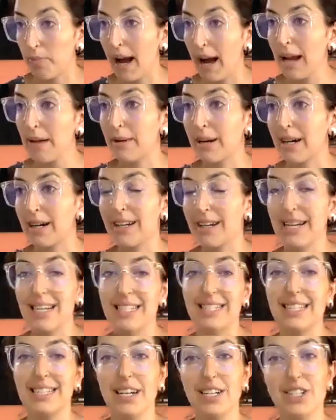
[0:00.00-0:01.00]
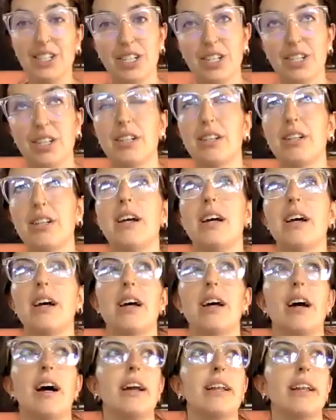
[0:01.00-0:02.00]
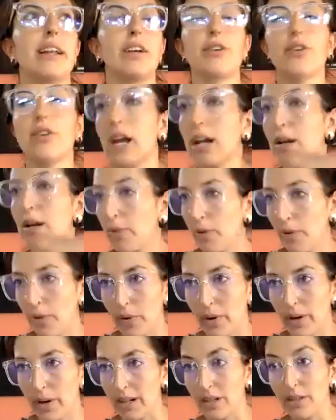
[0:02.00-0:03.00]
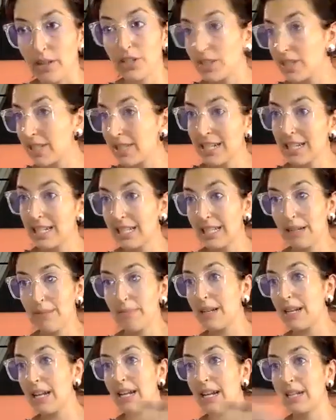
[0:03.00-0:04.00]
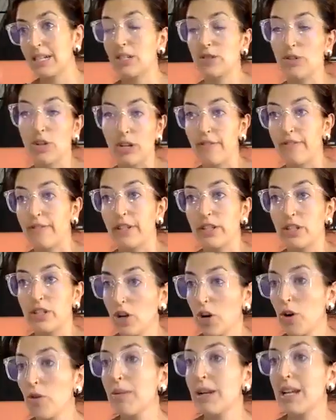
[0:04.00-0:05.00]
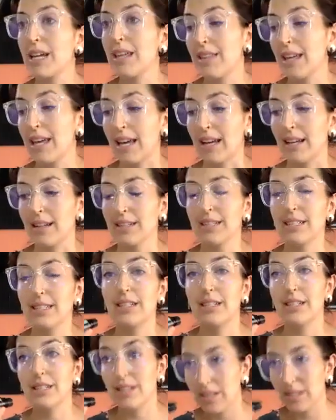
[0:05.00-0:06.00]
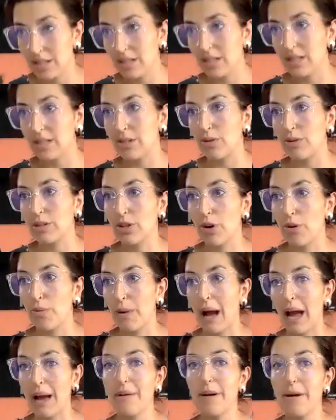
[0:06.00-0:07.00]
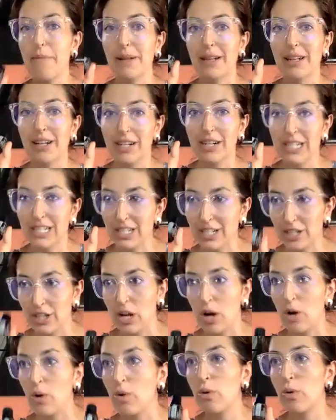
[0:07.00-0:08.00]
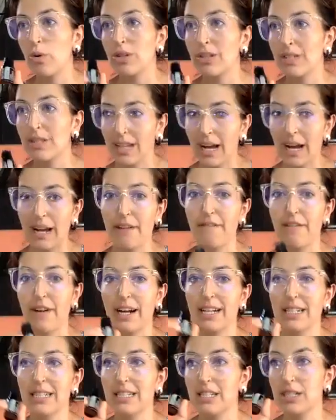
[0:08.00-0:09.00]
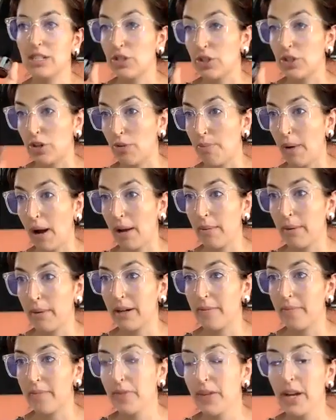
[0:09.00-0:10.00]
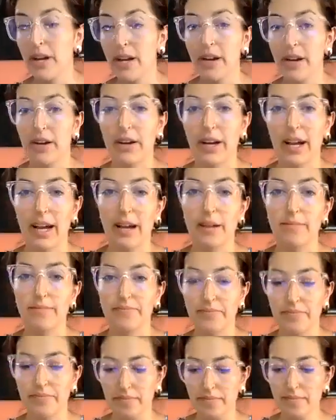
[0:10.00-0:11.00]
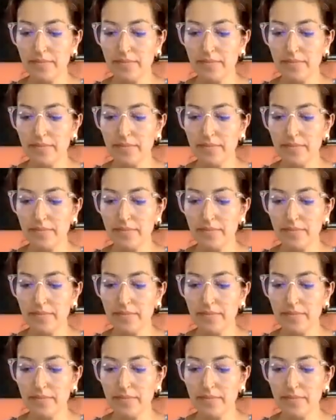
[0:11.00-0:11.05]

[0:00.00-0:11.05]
copaiba is such an incredible oil, just like CBD is good for so many things. So is copaiba, but there's no side effects to copaiba. Okay,